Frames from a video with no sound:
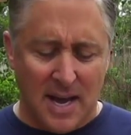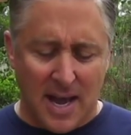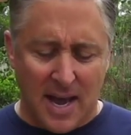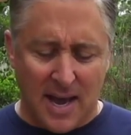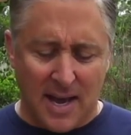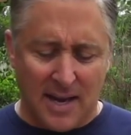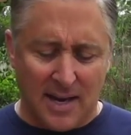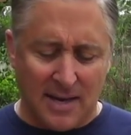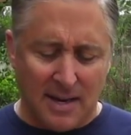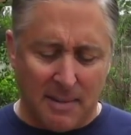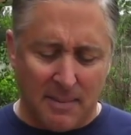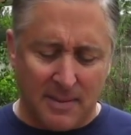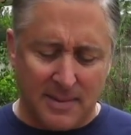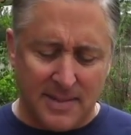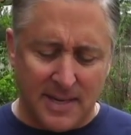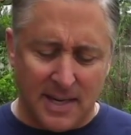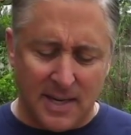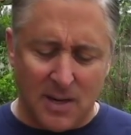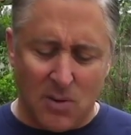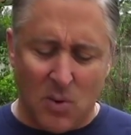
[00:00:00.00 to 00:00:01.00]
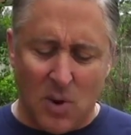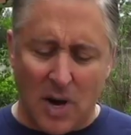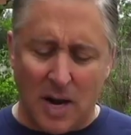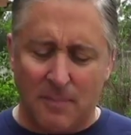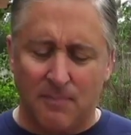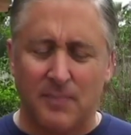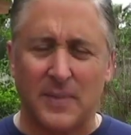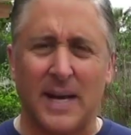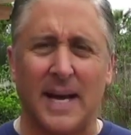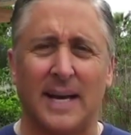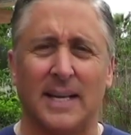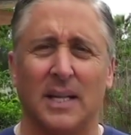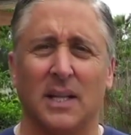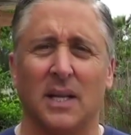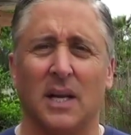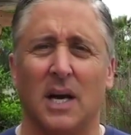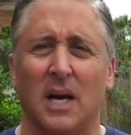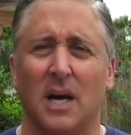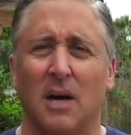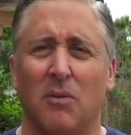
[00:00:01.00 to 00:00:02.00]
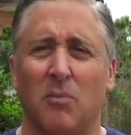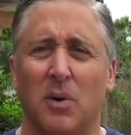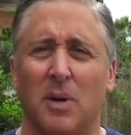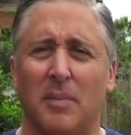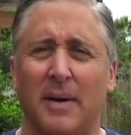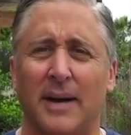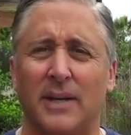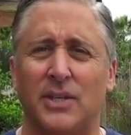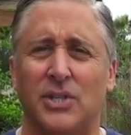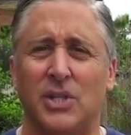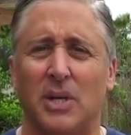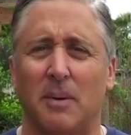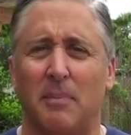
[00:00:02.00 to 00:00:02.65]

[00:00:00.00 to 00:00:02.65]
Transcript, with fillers: And I want to tell you what. I had a, uh, one of my,